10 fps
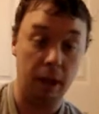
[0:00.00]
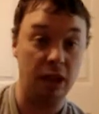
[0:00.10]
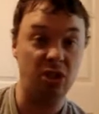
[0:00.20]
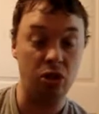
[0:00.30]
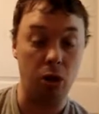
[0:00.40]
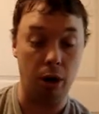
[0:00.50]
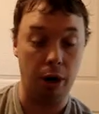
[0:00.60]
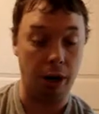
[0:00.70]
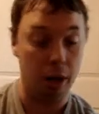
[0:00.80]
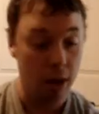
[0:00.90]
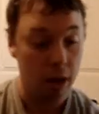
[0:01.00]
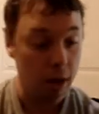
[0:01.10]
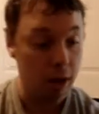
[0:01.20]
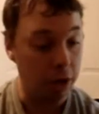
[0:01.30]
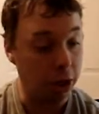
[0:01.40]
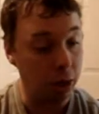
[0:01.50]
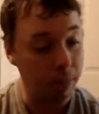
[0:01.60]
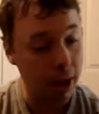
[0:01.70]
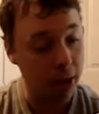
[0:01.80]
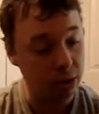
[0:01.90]
sturdy. The
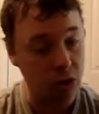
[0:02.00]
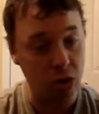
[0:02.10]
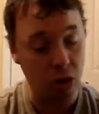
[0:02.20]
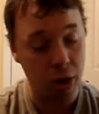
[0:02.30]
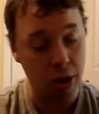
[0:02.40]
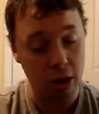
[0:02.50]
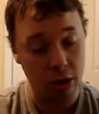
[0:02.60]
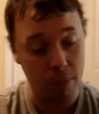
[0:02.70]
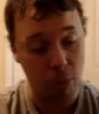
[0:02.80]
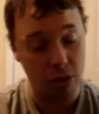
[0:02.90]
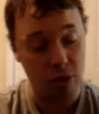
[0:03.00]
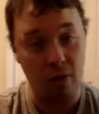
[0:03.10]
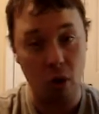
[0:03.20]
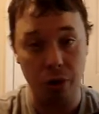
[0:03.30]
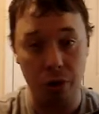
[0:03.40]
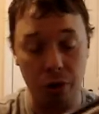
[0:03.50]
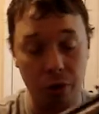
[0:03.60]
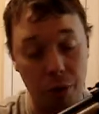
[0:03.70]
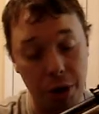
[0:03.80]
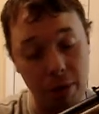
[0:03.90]
gearbox is sturdy. It sports a version
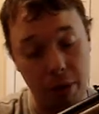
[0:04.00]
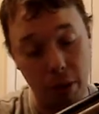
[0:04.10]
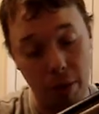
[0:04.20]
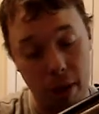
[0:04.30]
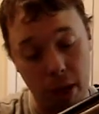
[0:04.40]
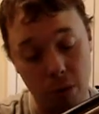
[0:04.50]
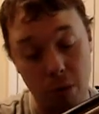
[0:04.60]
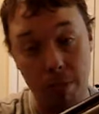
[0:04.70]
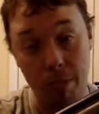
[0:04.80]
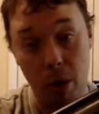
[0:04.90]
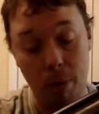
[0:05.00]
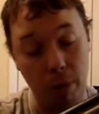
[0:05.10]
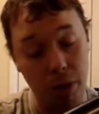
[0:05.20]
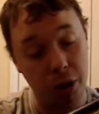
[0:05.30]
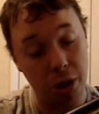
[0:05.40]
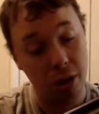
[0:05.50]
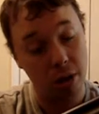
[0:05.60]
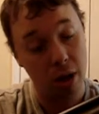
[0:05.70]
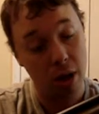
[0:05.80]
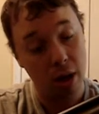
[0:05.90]
3 gearbox with metal
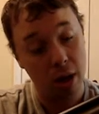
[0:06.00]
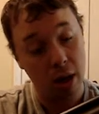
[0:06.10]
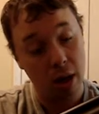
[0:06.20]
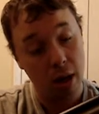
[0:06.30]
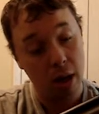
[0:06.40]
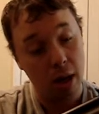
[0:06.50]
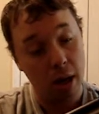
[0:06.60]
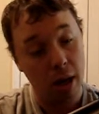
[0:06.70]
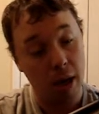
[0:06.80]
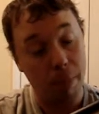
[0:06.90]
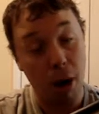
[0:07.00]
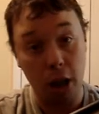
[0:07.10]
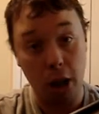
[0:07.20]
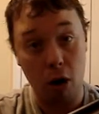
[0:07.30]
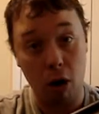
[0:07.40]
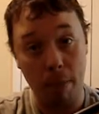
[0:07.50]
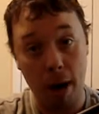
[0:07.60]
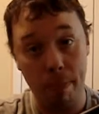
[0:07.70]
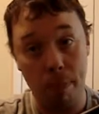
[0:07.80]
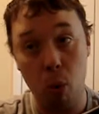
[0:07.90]
bushings, a
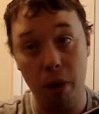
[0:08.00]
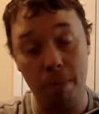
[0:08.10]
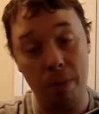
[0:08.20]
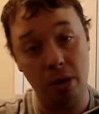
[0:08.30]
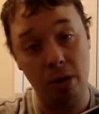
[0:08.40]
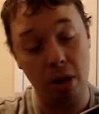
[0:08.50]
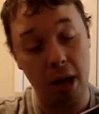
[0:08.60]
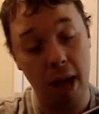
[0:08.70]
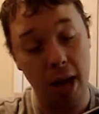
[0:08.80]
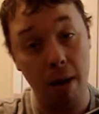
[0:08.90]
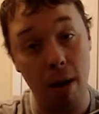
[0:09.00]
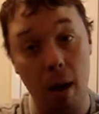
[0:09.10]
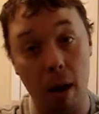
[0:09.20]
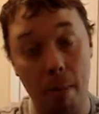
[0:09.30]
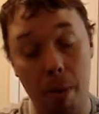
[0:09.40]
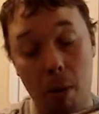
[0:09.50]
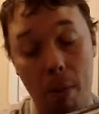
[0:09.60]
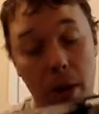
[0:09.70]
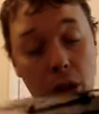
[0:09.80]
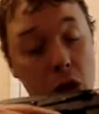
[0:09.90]
polycarbide ported piston head, ball
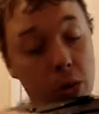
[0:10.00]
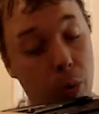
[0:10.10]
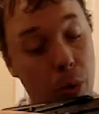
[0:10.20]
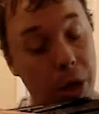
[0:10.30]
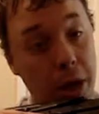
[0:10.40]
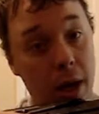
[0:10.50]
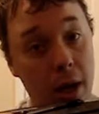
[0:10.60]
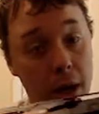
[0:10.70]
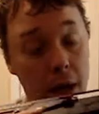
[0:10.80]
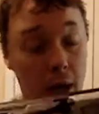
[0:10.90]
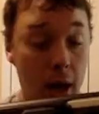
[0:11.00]
bearing spring guide,